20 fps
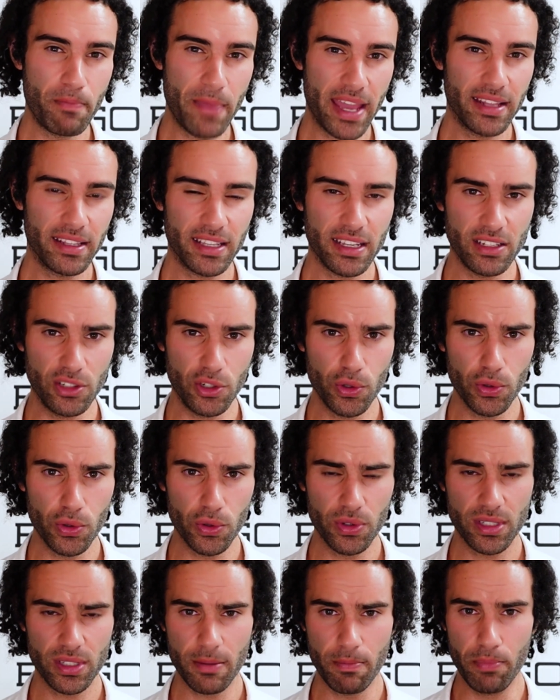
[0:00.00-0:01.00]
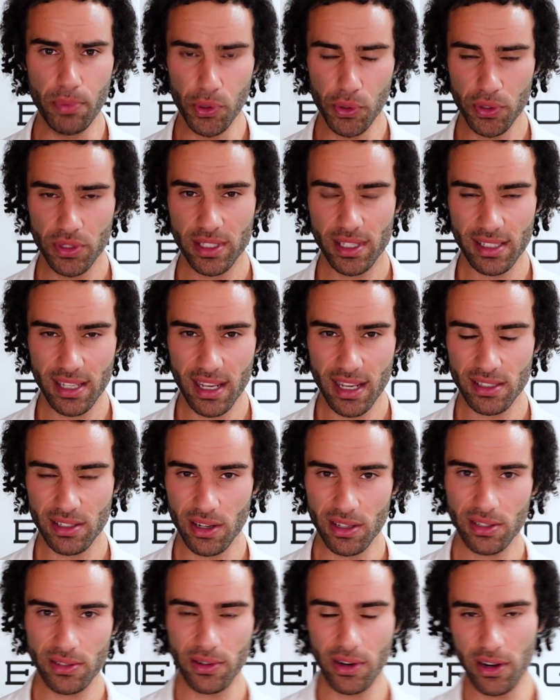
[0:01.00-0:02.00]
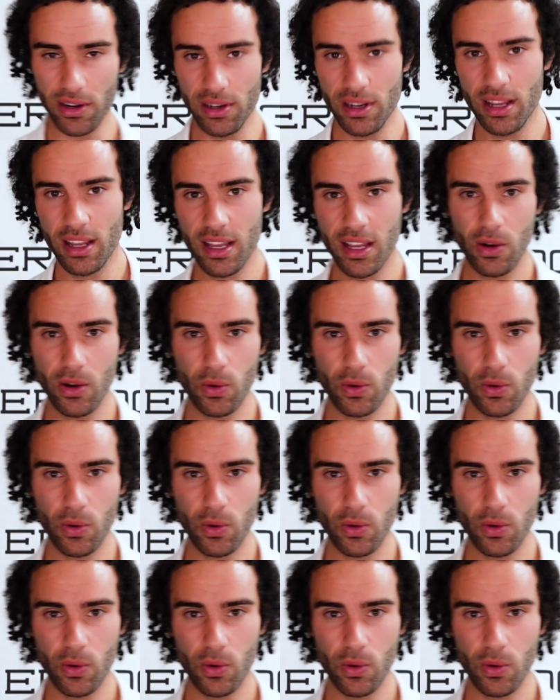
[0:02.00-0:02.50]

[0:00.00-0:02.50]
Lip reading: men can do to boost testosterone.